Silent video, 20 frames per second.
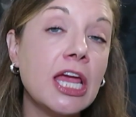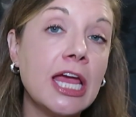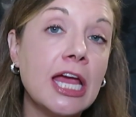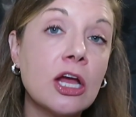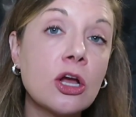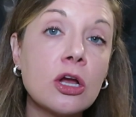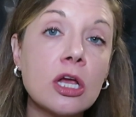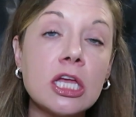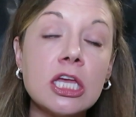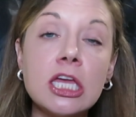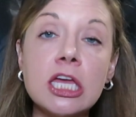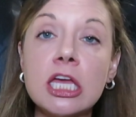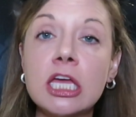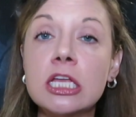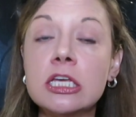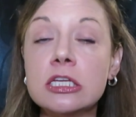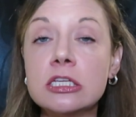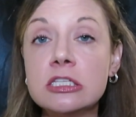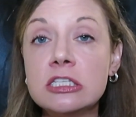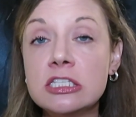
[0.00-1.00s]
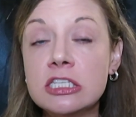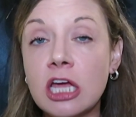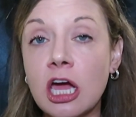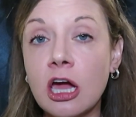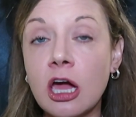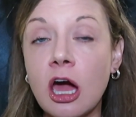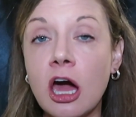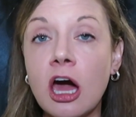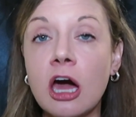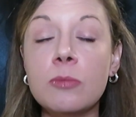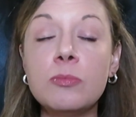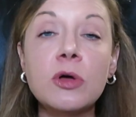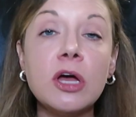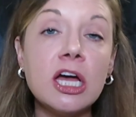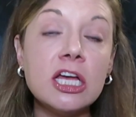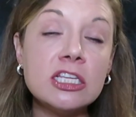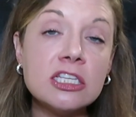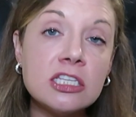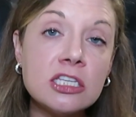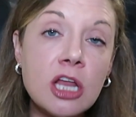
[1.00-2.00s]
arrogant, stuck up,
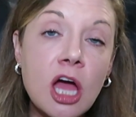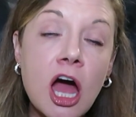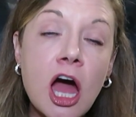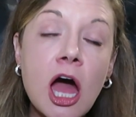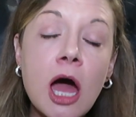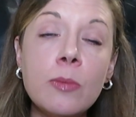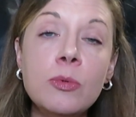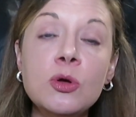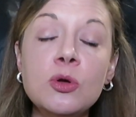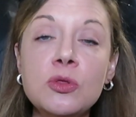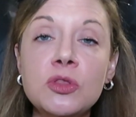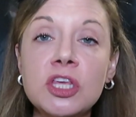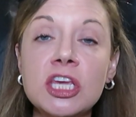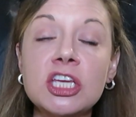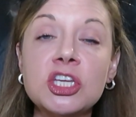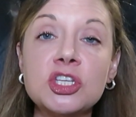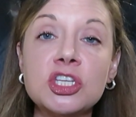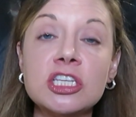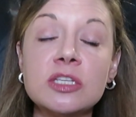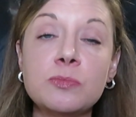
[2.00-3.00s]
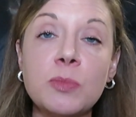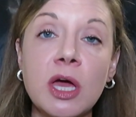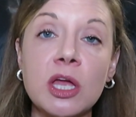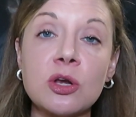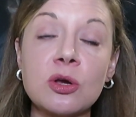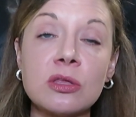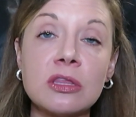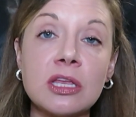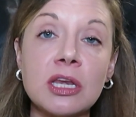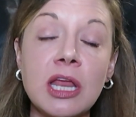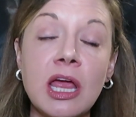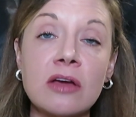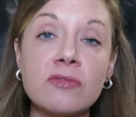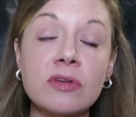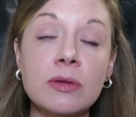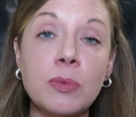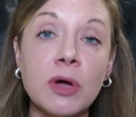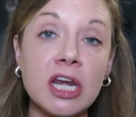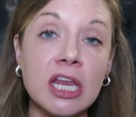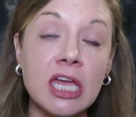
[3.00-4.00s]
a snob who thinks she's better than
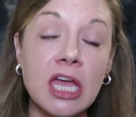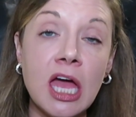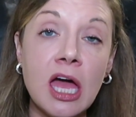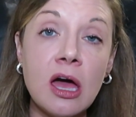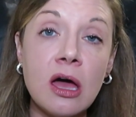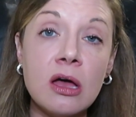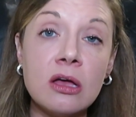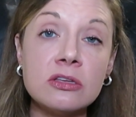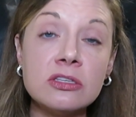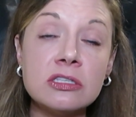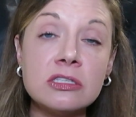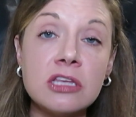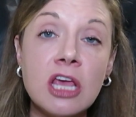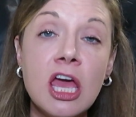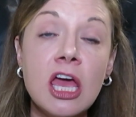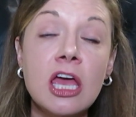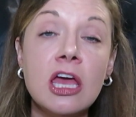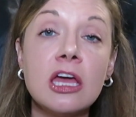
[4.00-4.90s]
everybody else,